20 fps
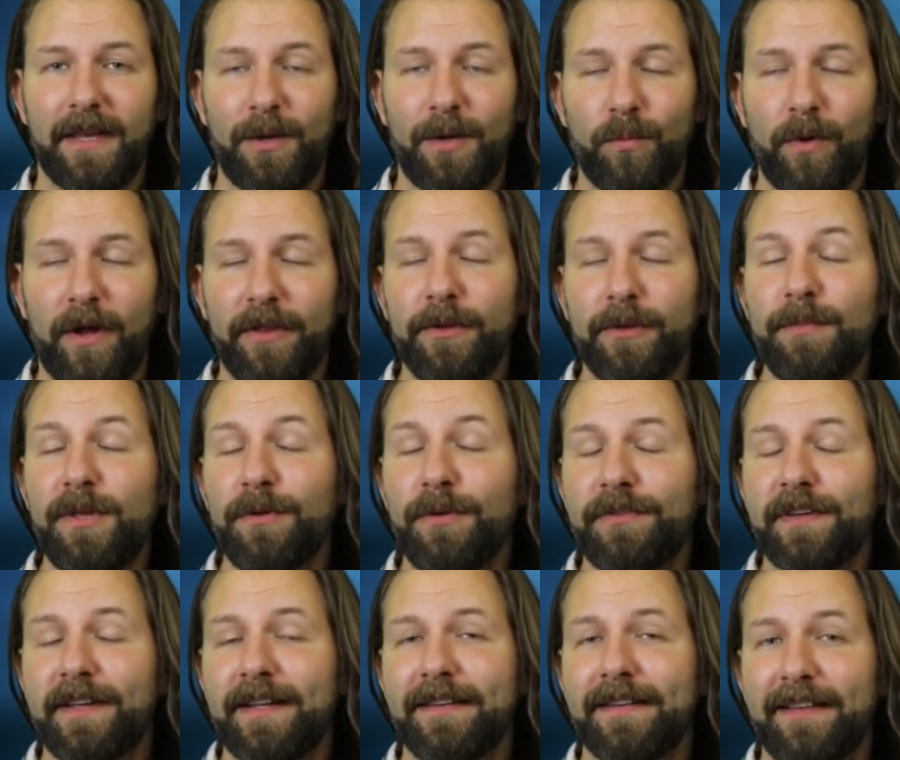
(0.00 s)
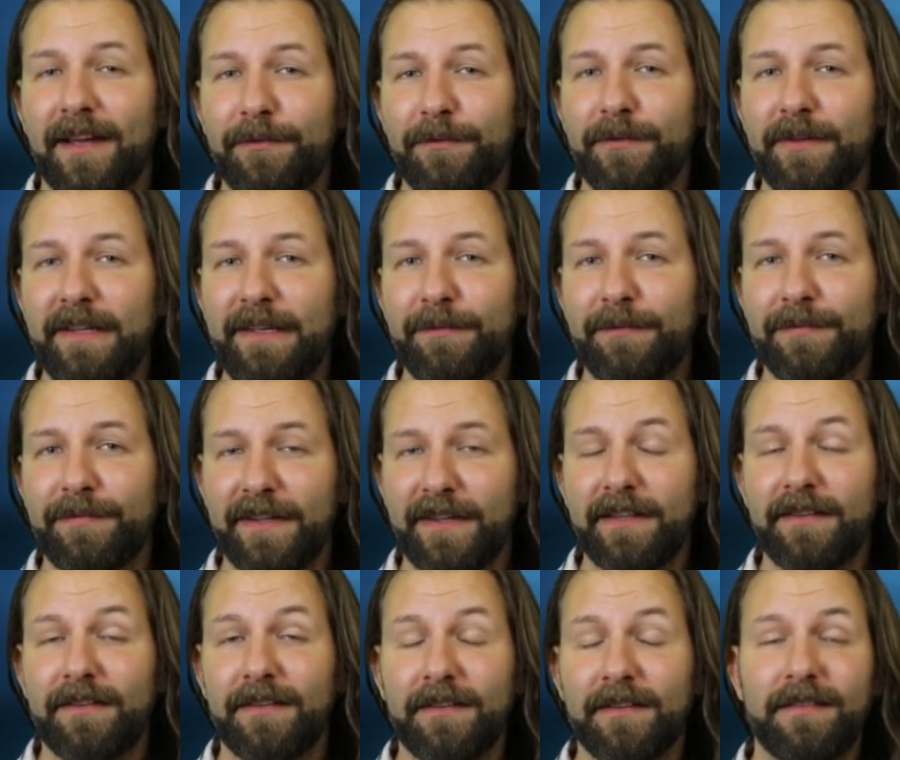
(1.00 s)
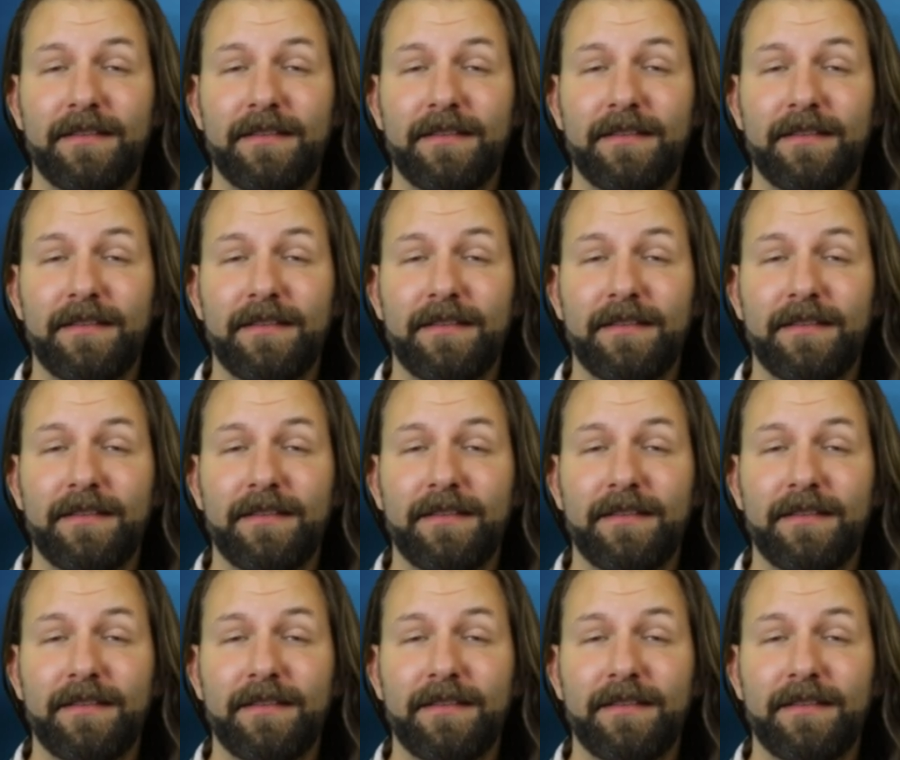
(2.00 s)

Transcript: And while the music definitely fits a